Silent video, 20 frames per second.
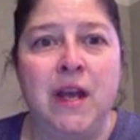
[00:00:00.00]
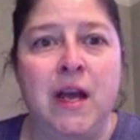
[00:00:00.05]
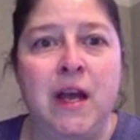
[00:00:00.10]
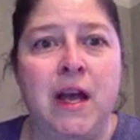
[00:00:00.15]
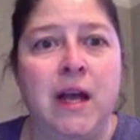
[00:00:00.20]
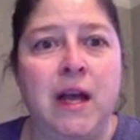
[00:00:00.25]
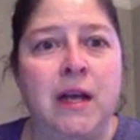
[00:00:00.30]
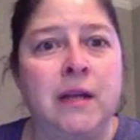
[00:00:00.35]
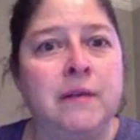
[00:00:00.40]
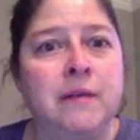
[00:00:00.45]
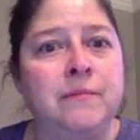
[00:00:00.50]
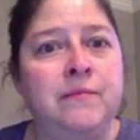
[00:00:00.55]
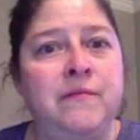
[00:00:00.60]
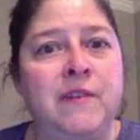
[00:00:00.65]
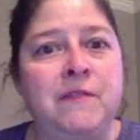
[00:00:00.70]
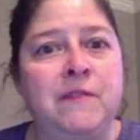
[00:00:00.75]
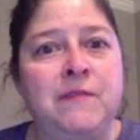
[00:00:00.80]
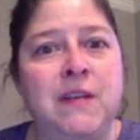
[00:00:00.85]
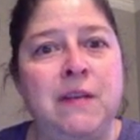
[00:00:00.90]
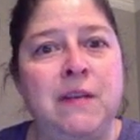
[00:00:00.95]

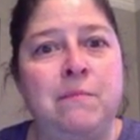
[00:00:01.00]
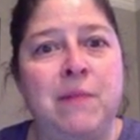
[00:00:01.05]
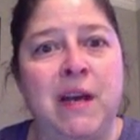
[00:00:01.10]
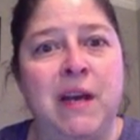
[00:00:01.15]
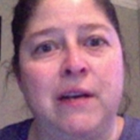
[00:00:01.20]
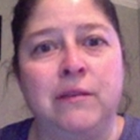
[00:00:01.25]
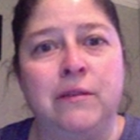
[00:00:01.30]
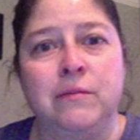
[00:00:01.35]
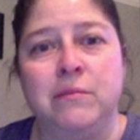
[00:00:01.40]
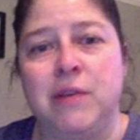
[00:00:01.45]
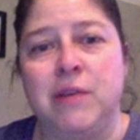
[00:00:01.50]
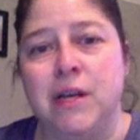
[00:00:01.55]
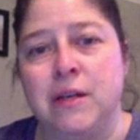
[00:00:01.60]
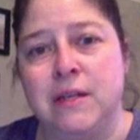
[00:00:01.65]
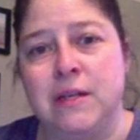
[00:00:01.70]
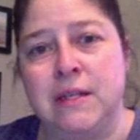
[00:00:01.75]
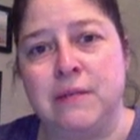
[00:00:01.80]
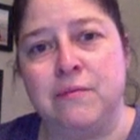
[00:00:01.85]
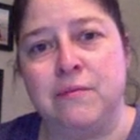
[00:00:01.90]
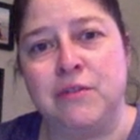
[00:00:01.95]
15 pattern
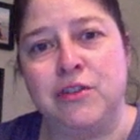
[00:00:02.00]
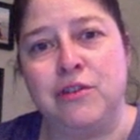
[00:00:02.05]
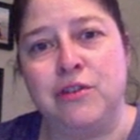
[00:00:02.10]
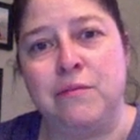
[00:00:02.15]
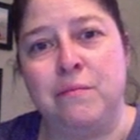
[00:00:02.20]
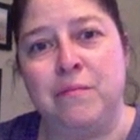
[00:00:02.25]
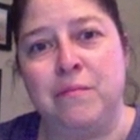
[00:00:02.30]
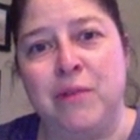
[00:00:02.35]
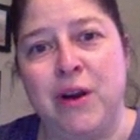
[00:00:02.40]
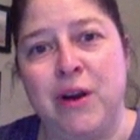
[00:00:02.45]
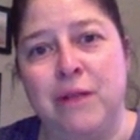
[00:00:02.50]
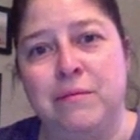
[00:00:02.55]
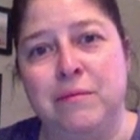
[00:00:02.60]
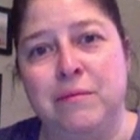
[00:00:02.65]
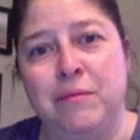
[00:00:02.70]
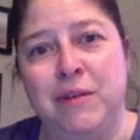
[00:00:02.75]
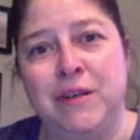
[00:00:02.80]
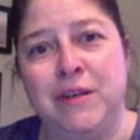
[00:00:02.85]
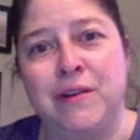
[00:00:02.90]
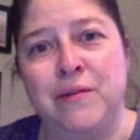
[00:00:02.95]
blocks, which you
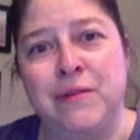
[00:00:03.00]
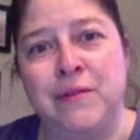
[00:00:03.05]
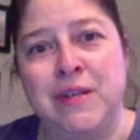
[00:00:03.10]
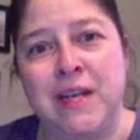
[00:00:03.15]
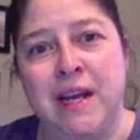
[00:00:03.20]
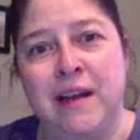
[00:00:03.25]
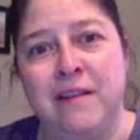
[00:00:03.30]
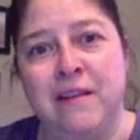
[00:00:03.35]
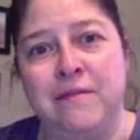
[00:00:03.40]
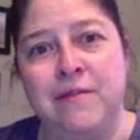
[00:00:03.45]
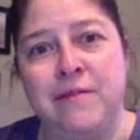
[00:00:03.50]
probably don't have.